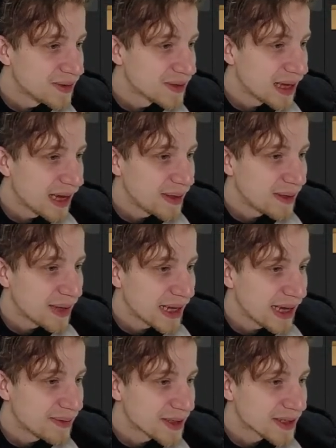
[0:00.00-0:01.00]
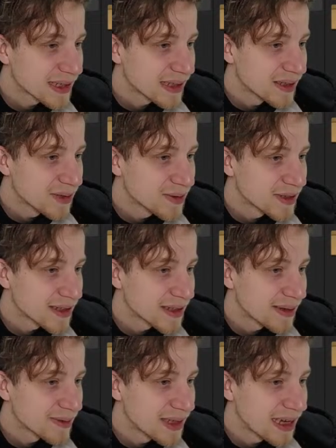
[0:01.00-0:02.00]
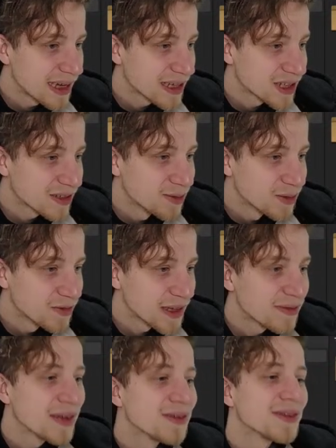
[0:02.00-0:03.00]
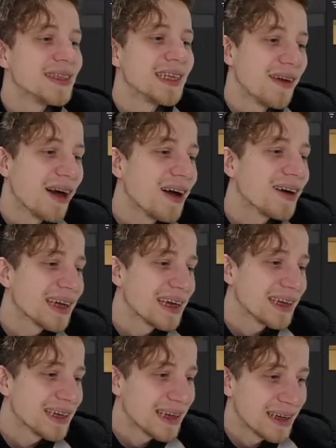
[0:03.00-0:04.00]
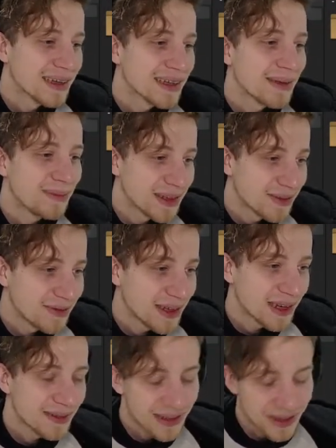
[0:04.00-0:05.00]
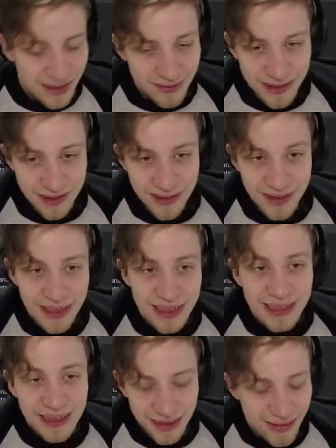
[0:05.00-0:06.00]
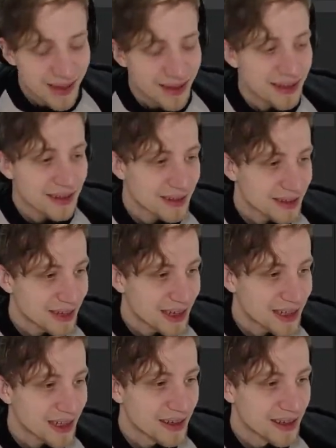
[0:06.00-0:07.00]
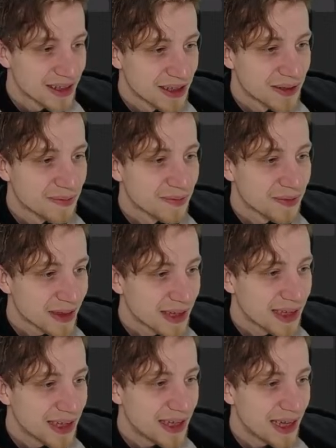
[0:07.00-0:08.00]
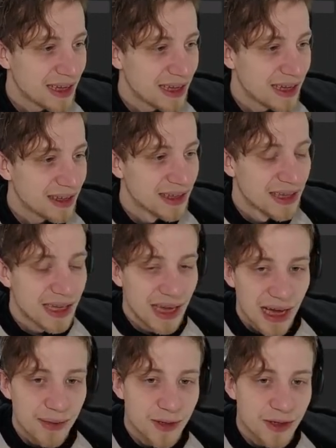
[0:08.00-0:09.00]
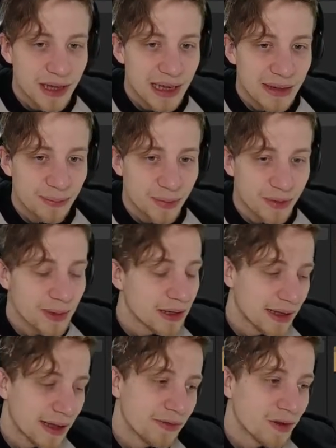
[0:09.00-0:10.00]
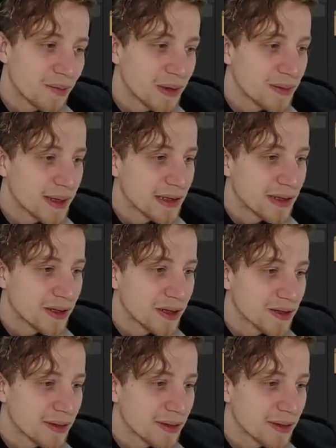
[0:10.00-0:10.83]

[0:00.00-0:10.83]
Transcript: I mean, my animals got no systems. They are just moving when you see them. Okay, keeping the VR limitation. That makes sense. That makes sense. Gotcha. Yeah. I am gonna probably have to optimize it a lot.